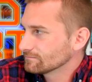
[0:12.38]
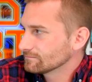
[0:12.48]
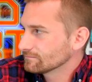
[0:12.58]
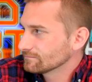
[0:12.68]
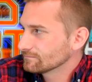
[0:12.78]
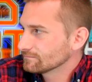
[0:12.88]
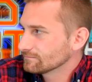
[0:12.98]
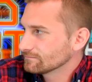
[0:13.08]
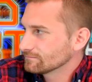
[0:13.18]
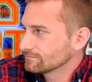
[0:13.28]

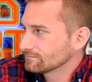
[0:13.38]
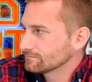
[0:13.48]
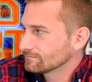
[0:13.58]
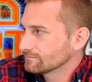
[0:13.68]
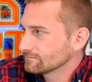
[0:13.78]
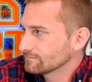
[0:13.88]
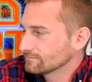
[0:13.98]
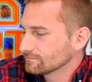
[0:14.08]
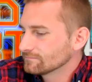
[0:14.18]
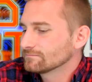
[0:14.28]

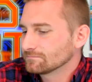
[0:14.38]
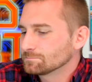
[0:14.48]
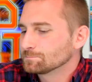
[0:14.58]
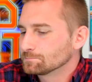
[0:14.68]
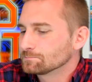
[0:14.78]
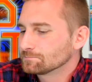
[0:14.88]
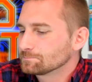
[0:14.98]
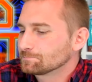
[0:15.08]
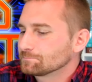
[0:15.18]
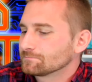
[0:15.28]

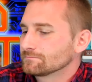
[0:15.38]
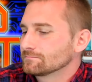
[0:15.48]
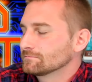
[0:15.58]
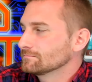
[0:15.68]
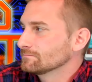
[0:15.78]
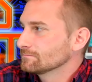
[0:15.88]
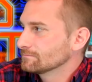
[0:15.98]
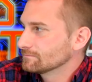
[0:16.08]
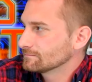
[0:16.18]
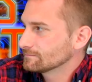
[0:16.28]

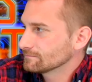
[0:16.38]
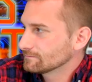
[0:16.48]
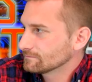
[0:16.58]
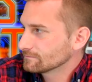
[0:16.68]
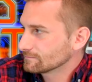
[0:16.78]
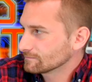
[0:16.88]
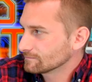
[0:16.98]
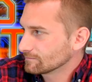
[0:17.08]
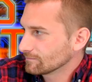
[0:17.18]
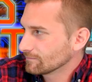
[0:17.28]

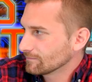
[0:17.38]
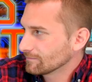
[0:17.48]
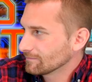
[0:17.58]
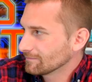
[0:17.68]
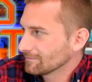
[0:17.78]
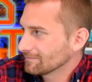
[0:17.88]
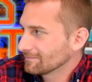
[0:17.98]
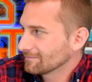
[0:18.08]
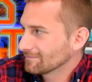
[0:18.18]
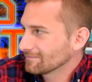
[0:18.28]

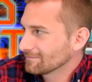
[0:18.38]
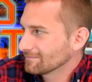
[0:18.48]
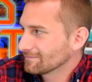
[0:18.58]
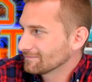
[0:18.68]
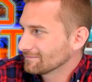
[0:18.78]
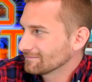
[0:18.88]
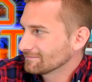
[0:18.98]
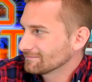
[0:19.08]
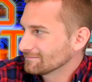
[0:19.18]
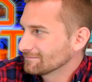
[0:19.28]

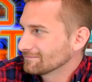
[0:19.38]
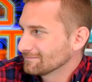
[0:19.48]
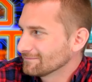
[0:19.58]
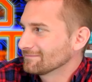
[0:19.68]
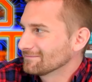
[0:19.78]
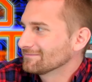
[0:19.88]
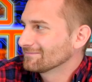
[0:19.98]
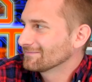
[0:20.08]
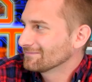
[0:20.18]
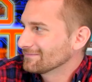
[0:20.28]
[no speech]